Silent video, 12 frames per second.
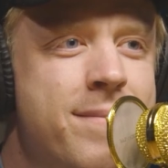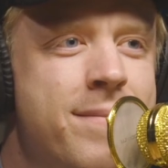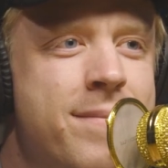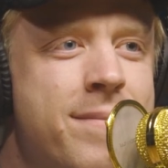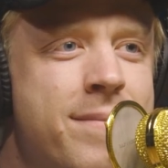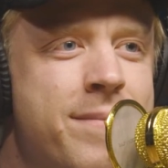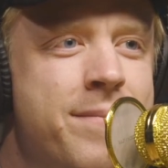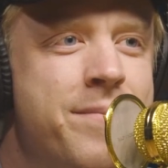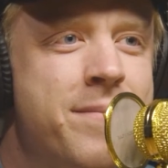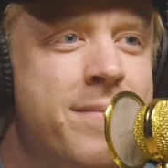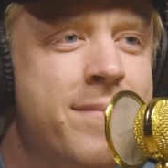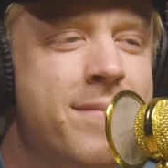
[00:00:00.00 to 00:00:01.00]

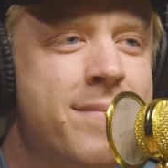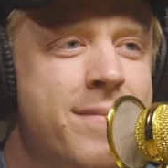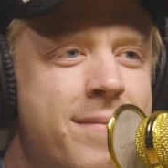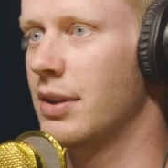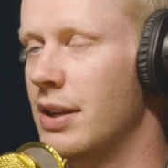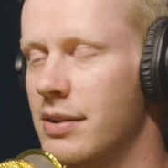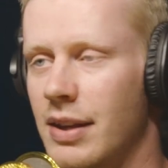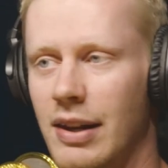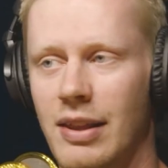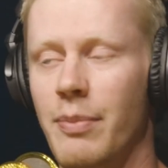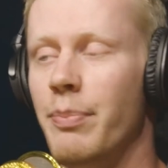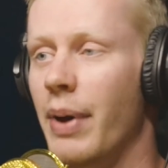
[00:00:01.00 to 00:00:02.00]
So he's getting
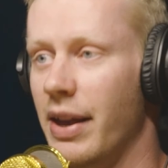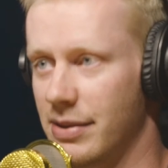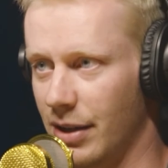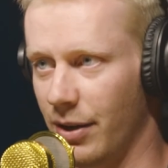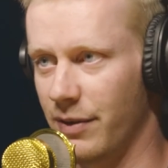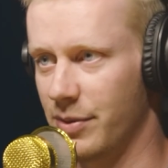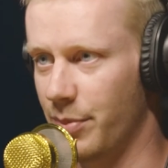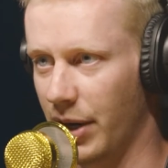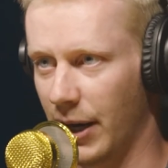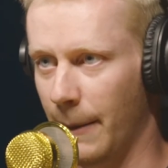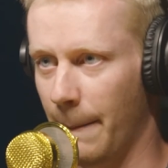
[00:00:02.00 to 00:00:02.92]
the best out of his brain.